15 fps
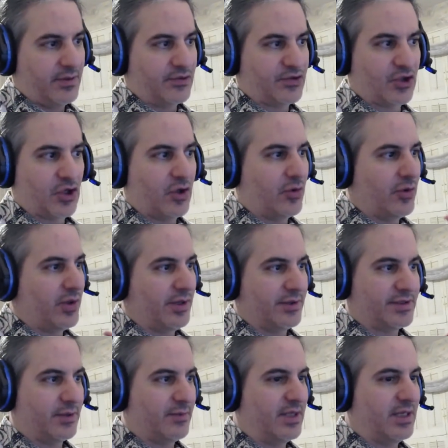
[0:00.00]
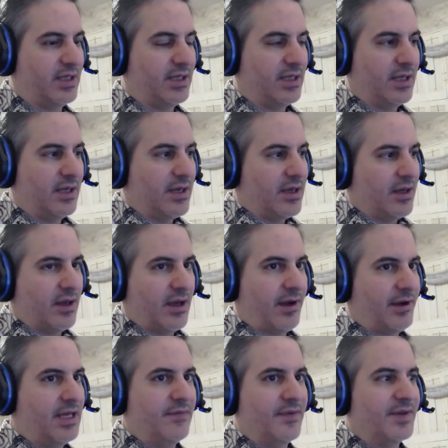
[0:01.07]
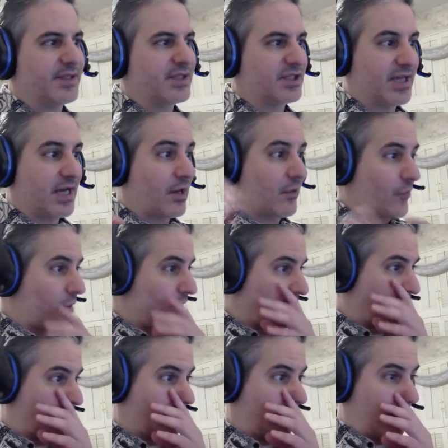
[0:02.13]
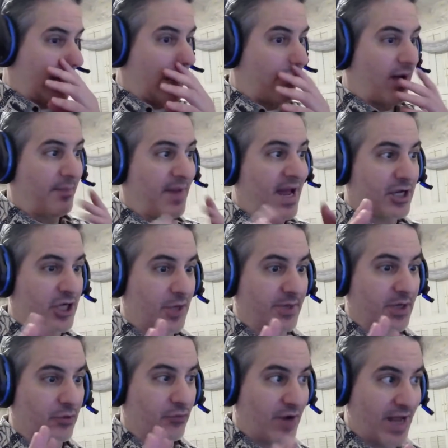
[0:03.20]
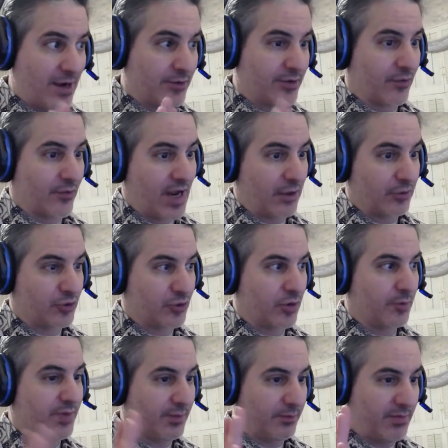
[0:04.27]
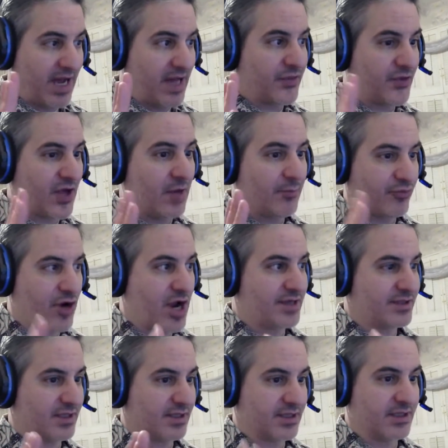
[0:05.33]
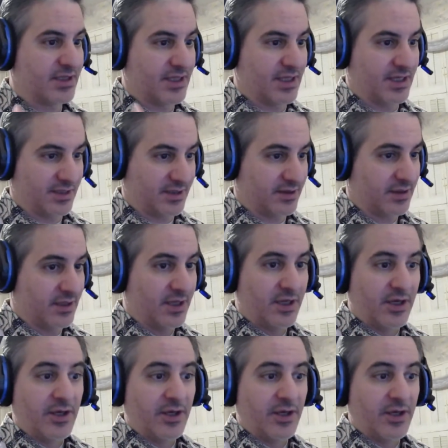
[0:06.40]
So to me, even the steroid thing now, I'm not coming around to it, but my thought process is this.